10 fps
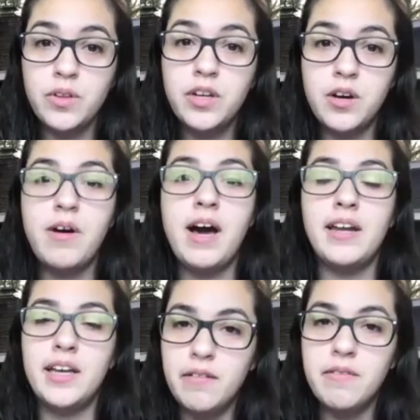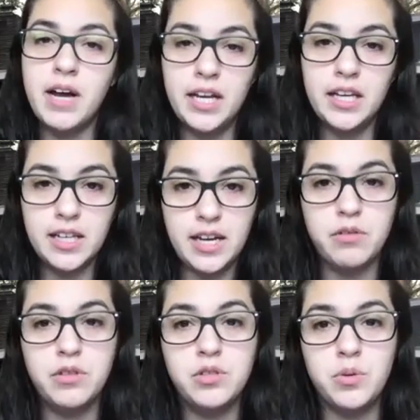You only know how to get ready and get
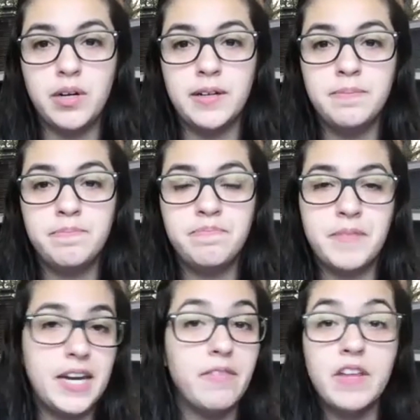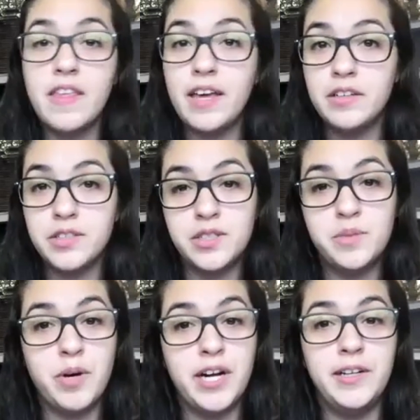out the door, and everything else is
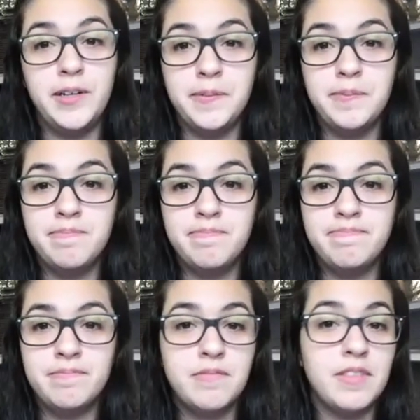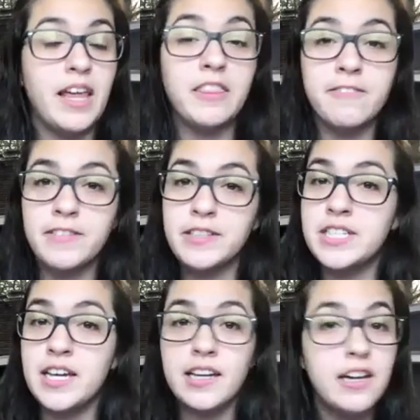brand new. Like the first
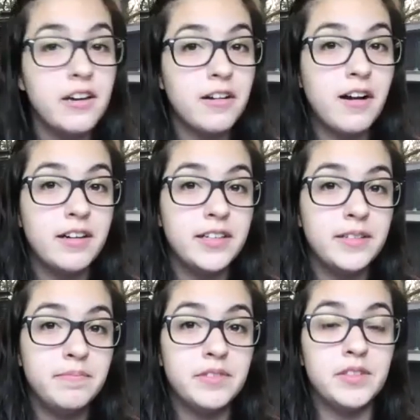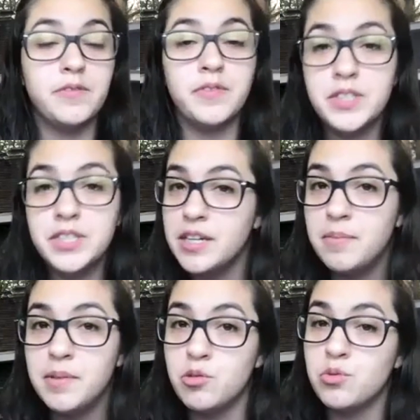day of kindergarten, the first day of
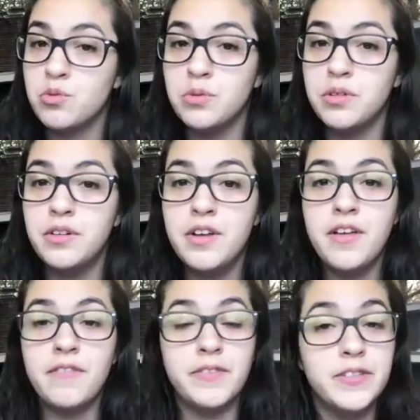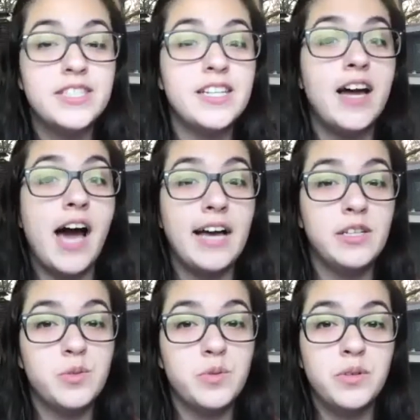middle school, first day of high
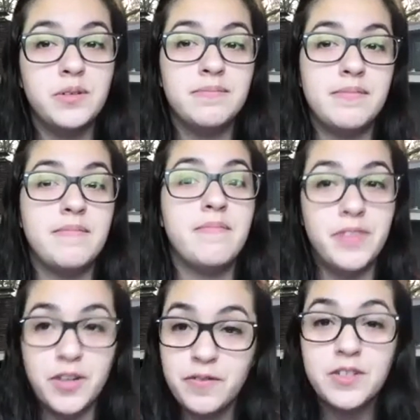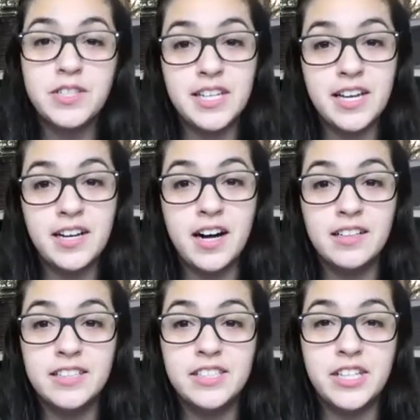school, your first day of
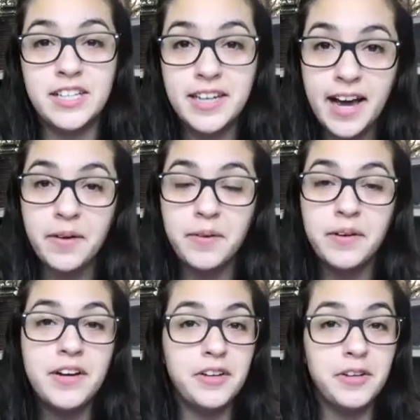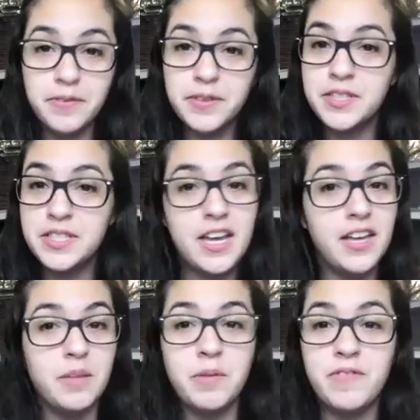college, and now your first day of
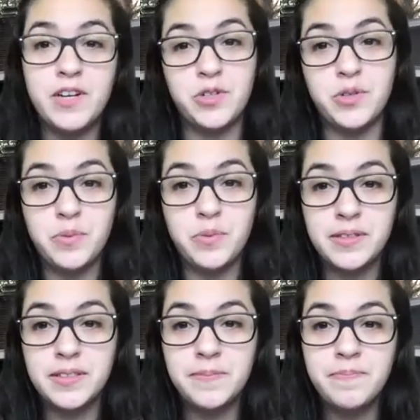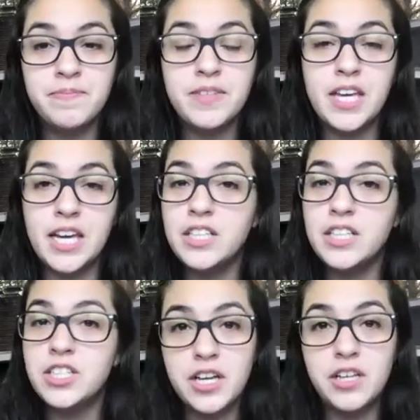the professional world. Each
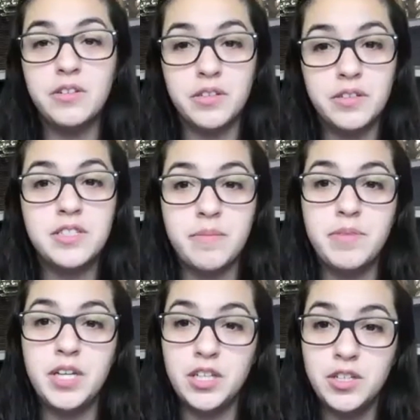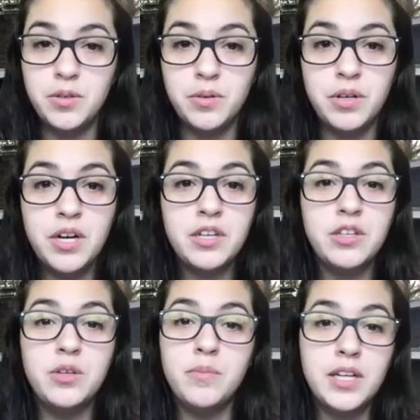day you learn something new,
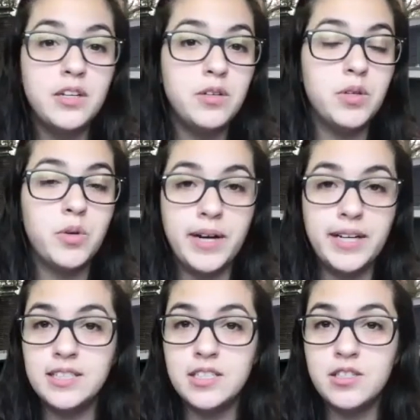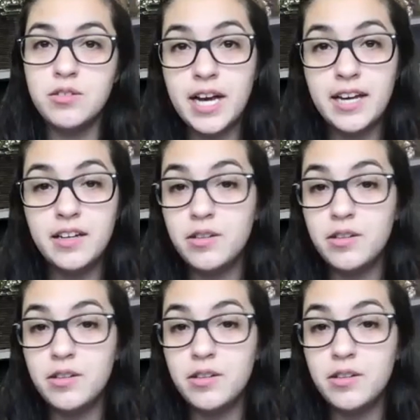you meet a new acquaintance, you gain
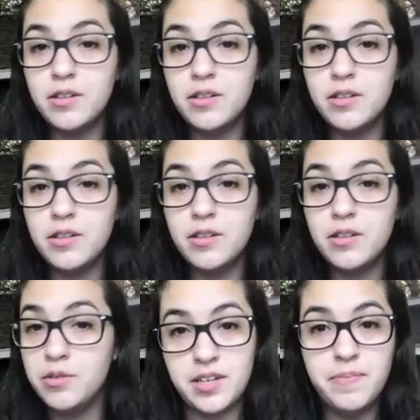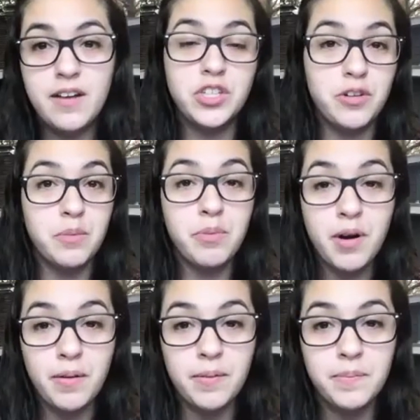a new skill,
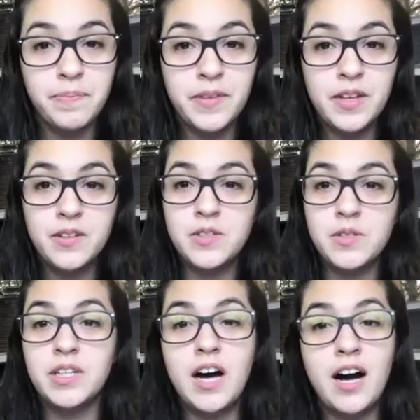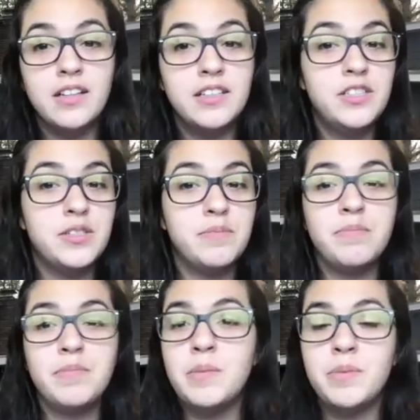eventually you're the pro. So in
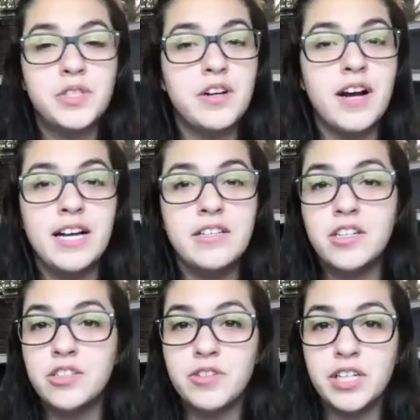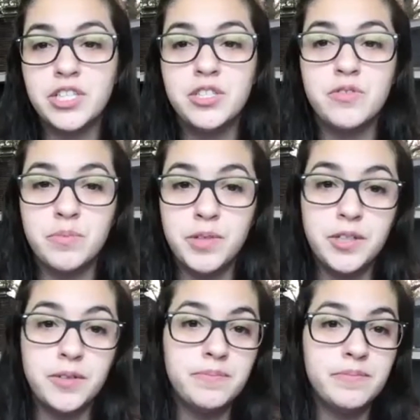college, people start asking directions from
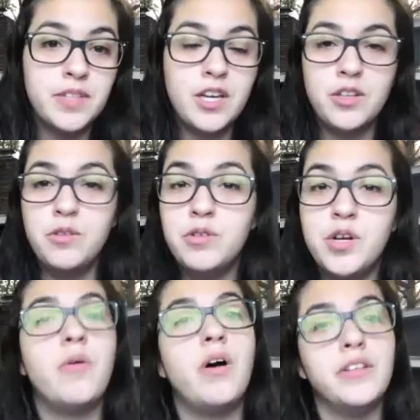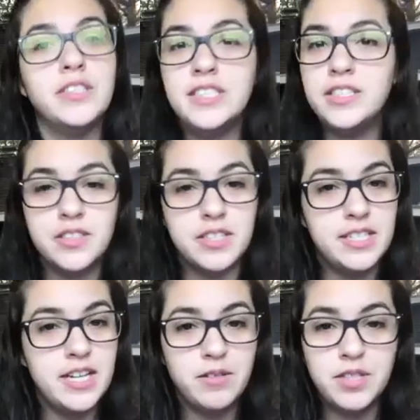you. You know all the deals in
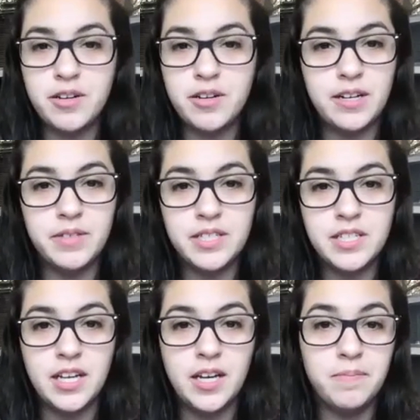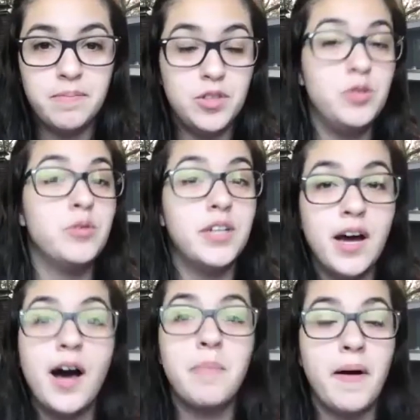downtown Iowa City. You can
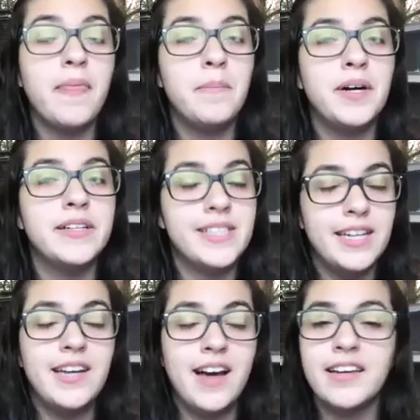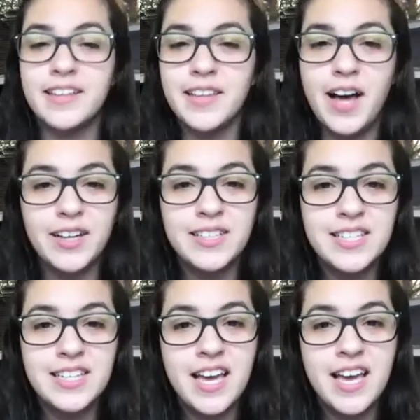hop on the bus and not get lost.
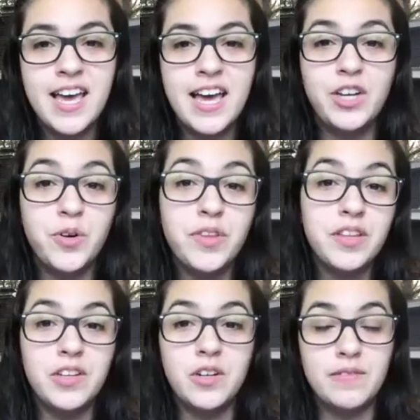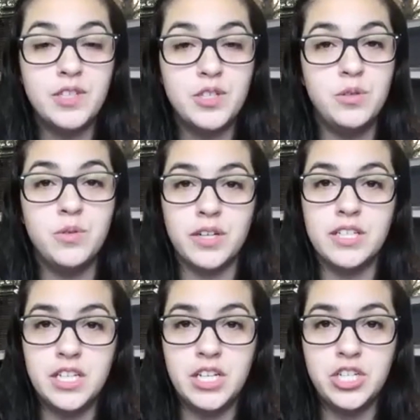And you're the leader of a student
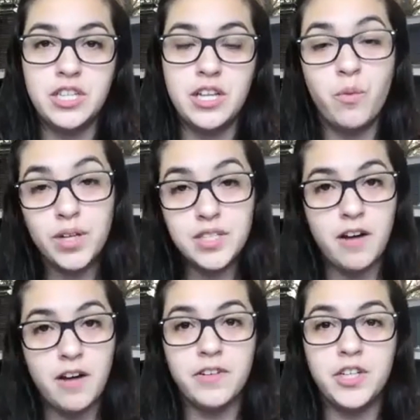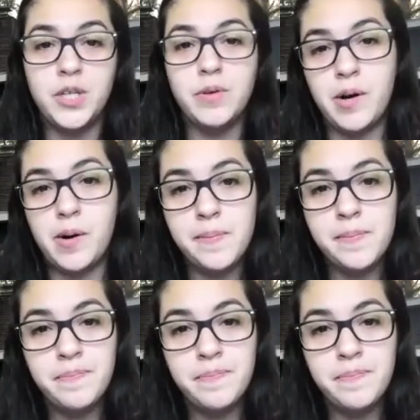organization that once offered you a home.